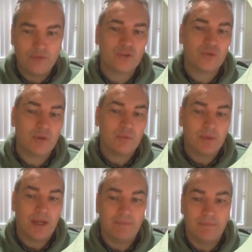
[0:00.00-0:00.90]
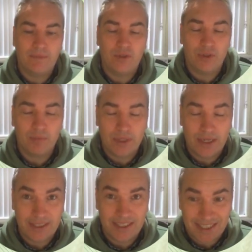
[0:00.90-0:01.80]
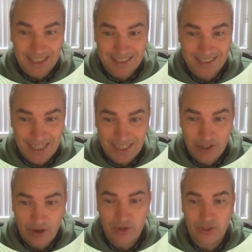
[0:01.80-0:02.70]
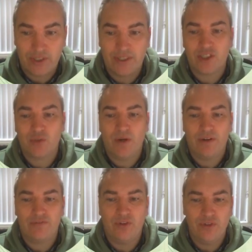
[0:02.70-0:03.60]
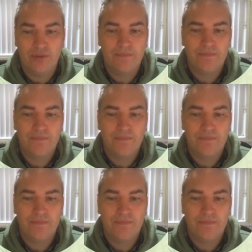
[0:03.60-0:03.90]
So you can plant 16 carrots in a square foot.